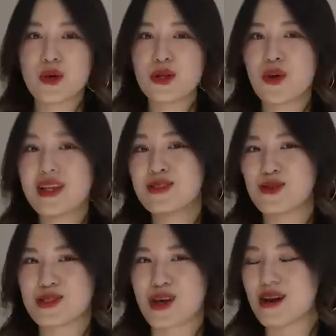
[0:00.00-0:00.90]
when you wear the
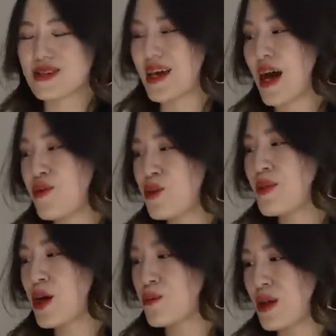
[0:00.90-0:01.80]
two skirts, the outfit will
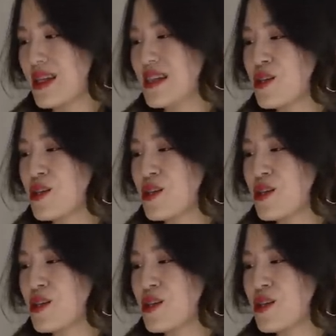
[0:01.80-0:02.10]
be completely